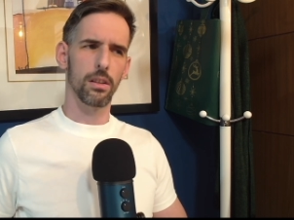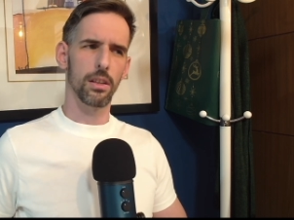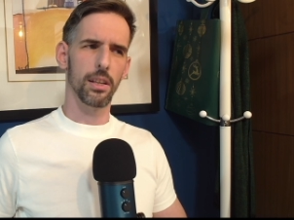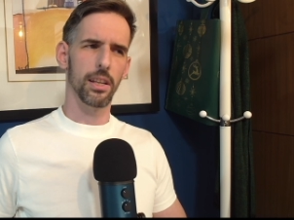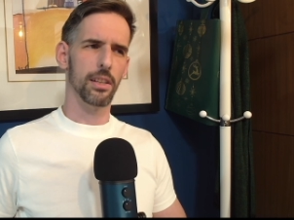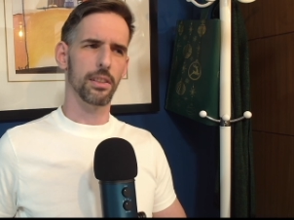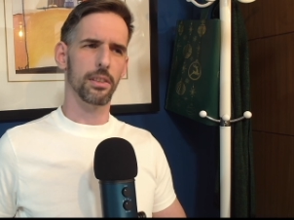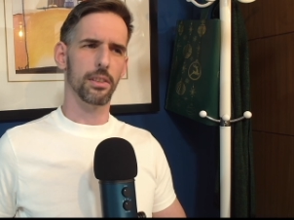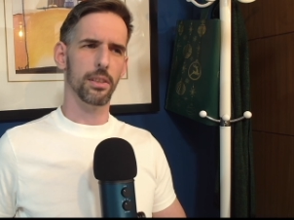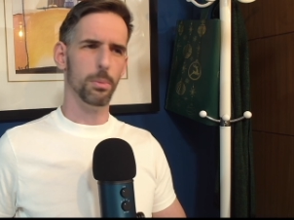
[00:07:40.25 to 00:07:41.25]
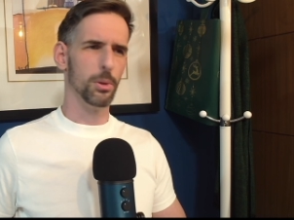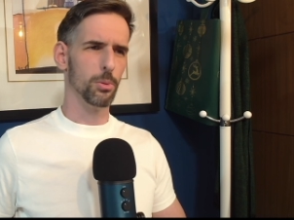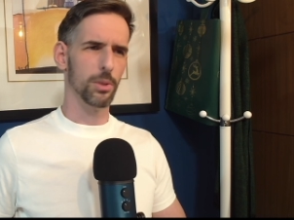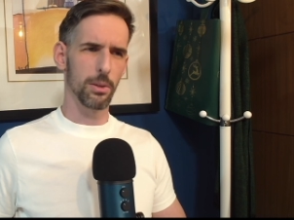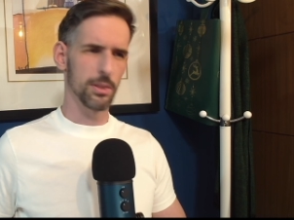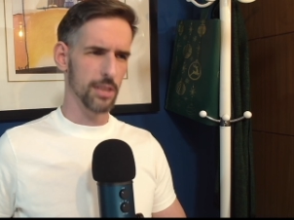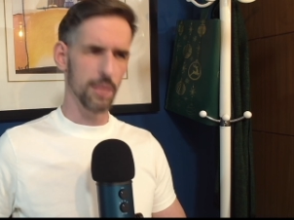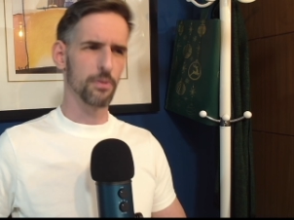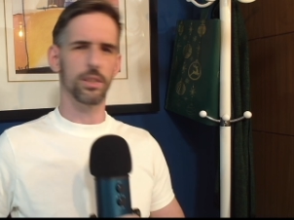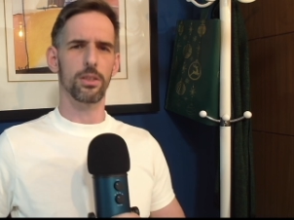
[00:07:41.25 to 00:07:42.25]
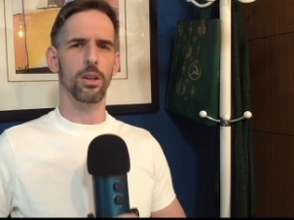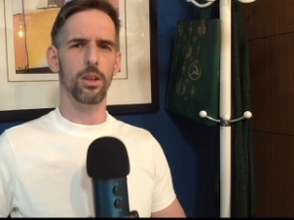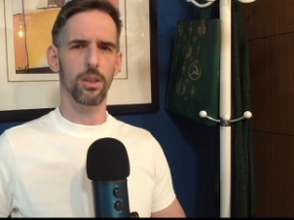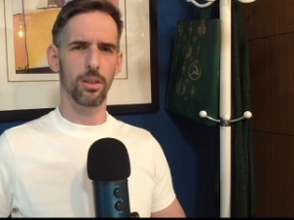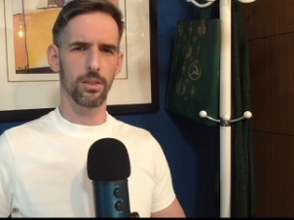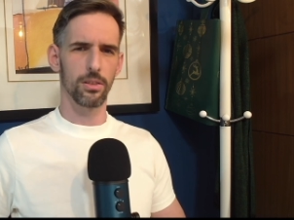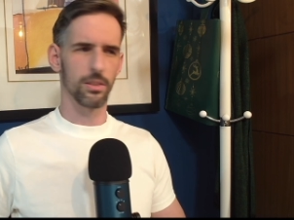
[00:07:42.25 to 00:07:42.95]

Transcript: and he built one that was 10 feet tall.